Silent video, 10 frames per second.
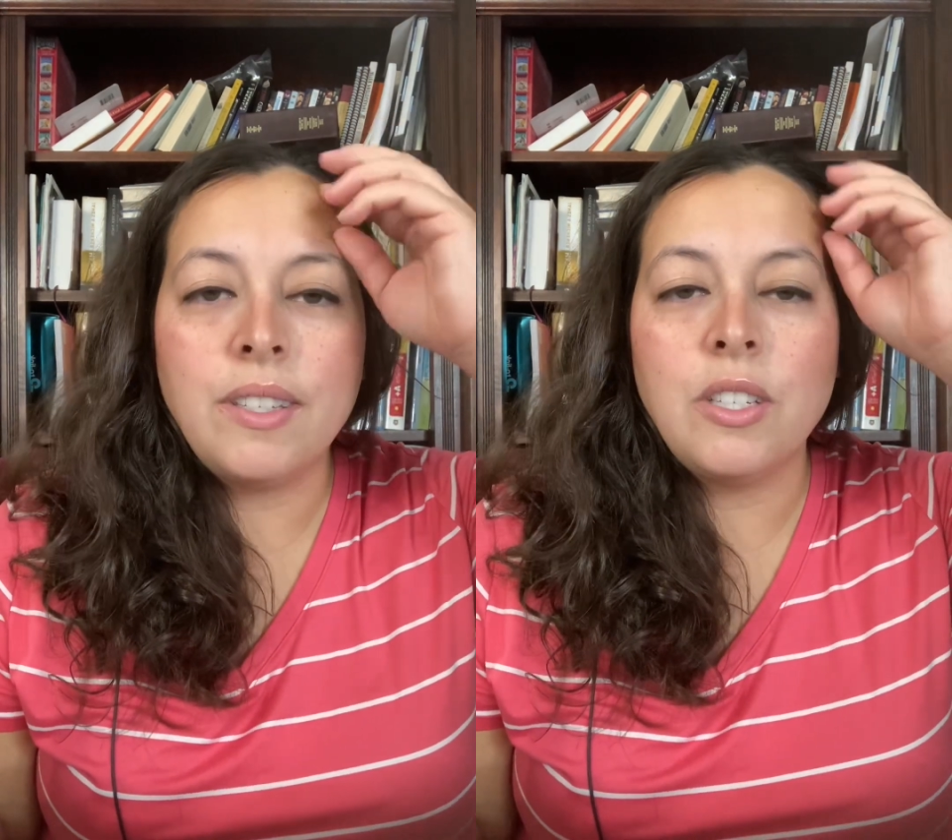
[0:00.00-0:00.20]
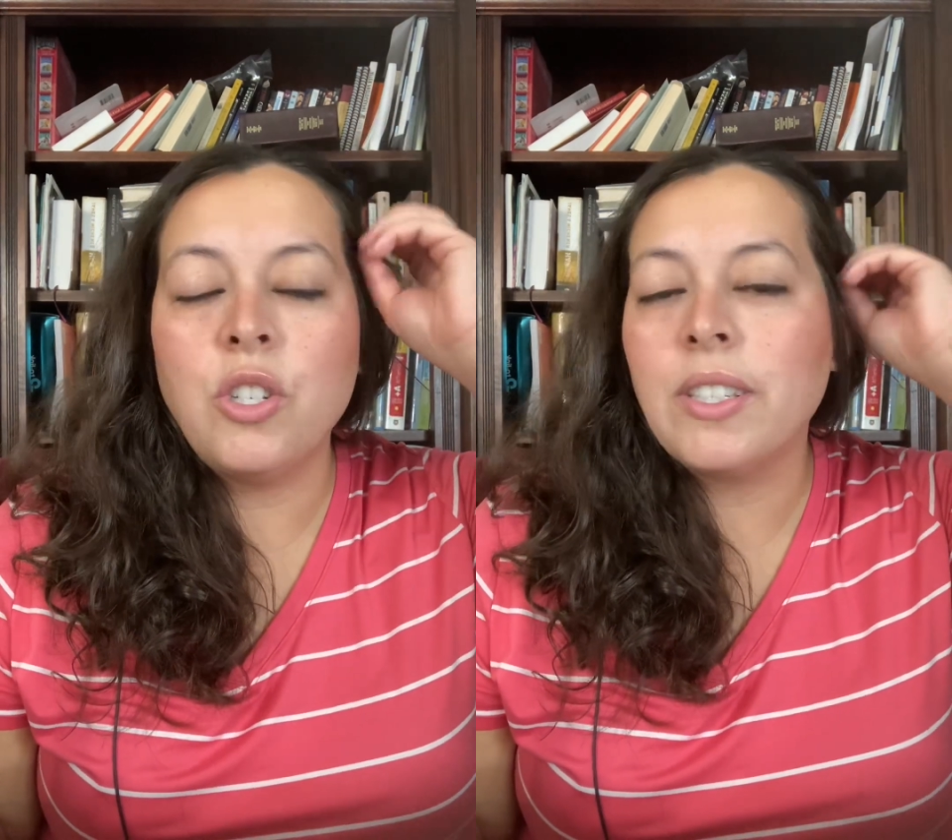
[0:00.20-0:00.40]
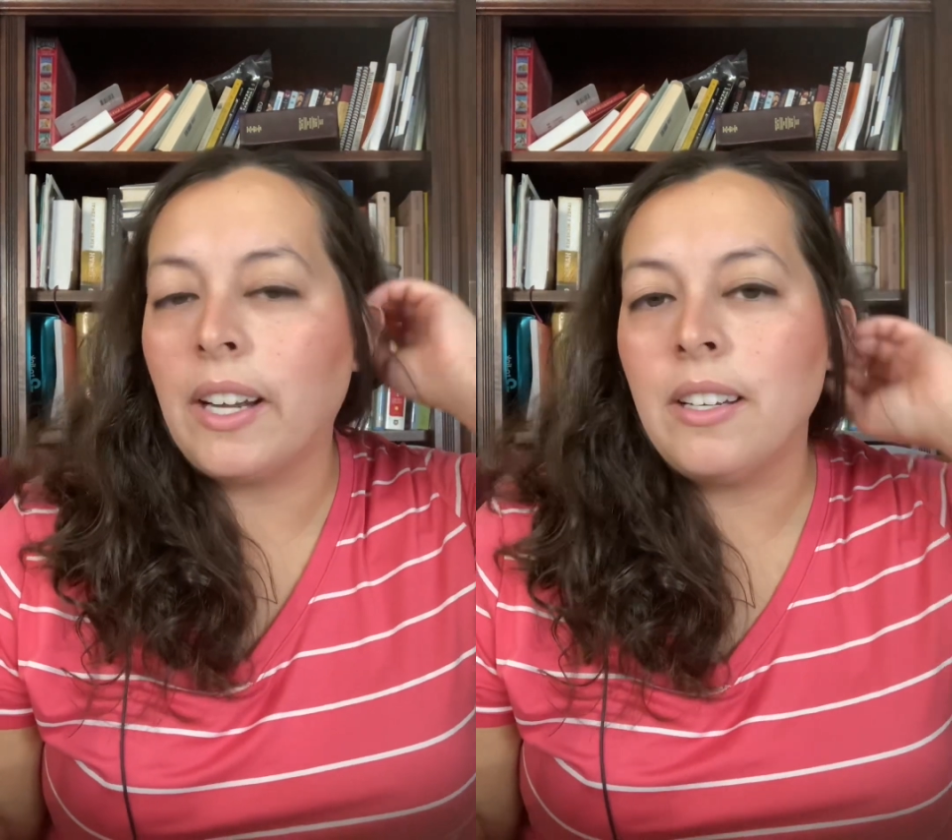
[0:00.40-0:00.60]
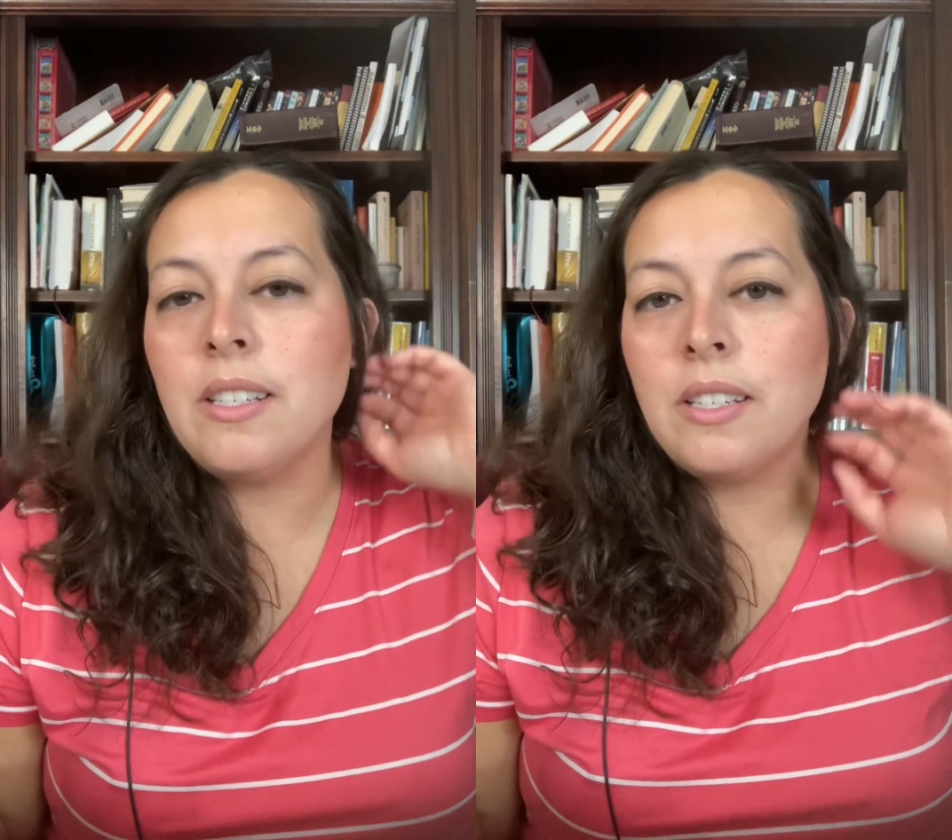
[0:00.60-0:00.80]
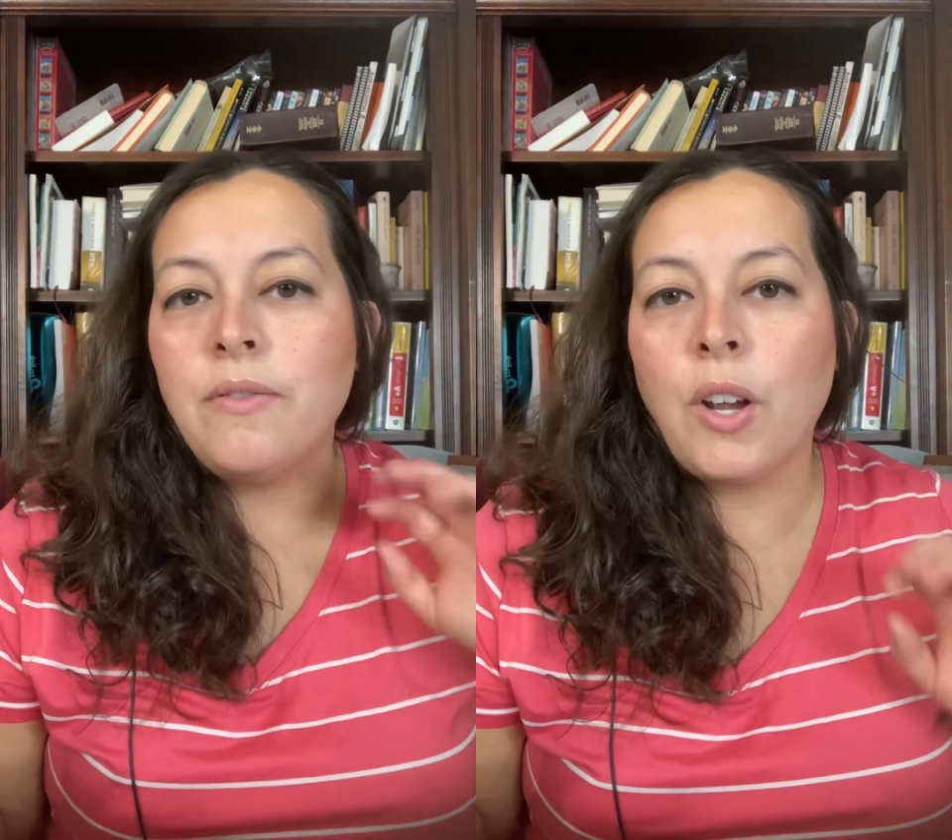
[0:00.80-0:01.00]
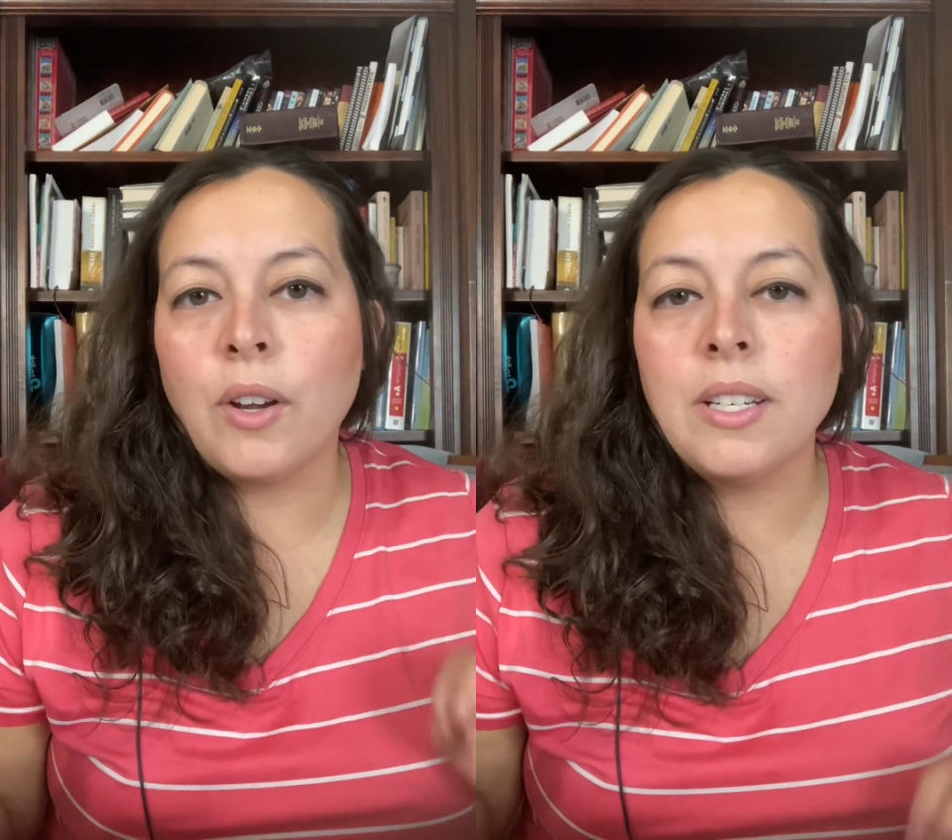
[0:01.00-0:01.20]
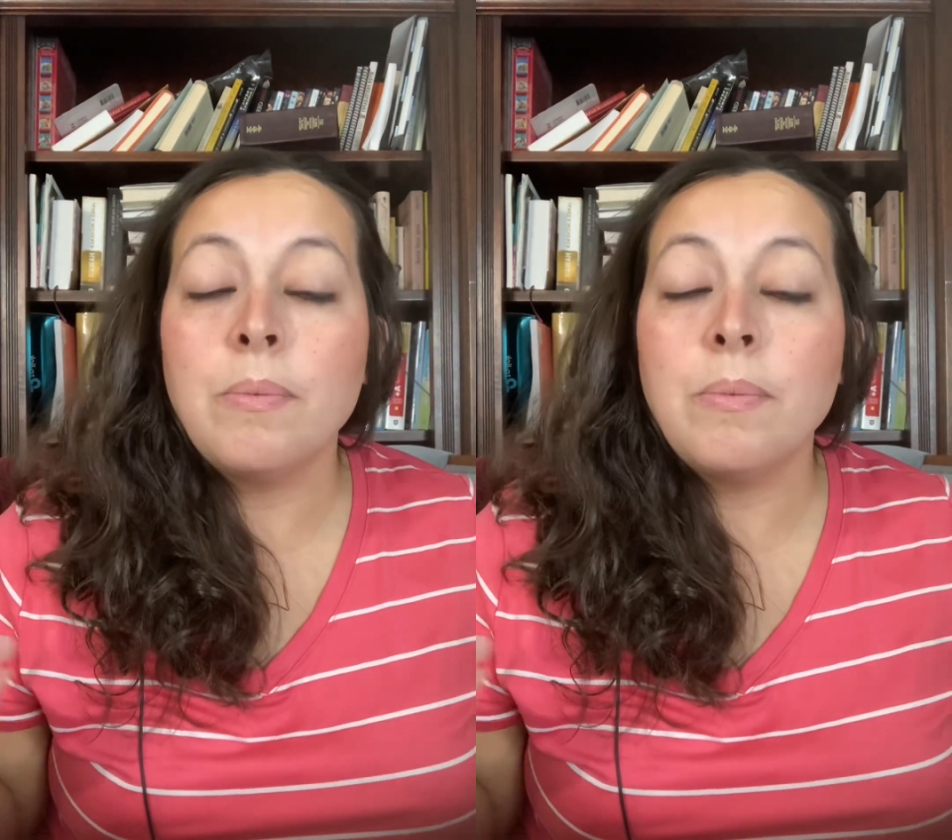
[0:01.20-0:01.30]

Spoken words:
It just kind of varies,